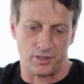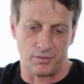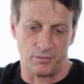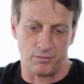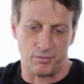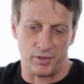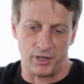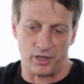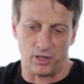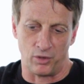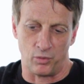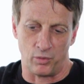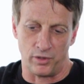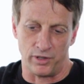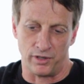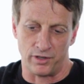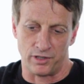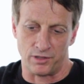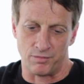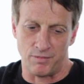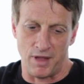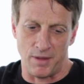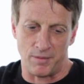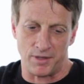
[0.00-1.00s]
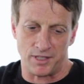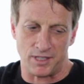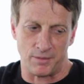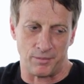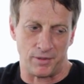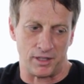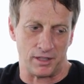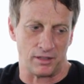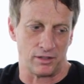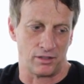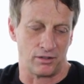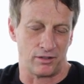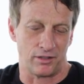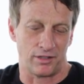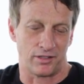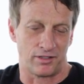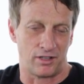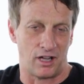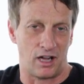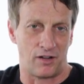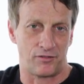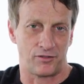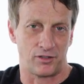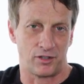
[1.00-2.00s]
some bigger wheels, maybe something a little
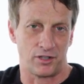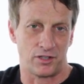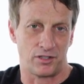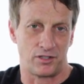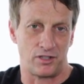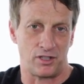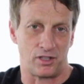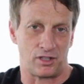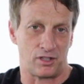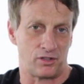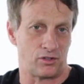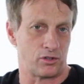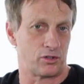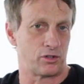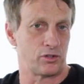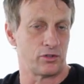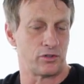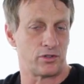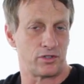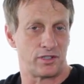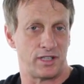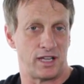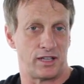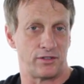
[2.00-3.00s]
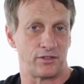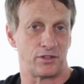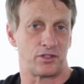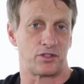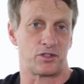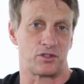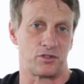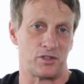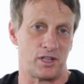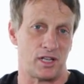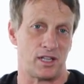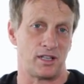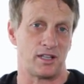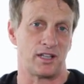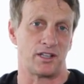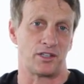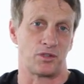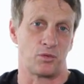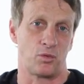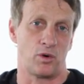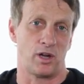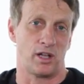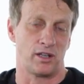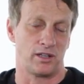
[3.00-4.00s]
softer so you can cruise down the street
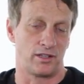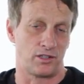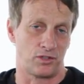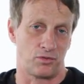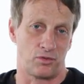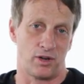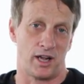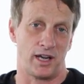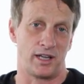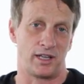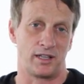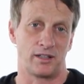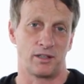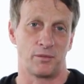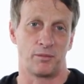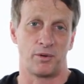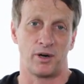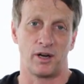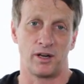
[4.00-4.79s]
as well as riding in the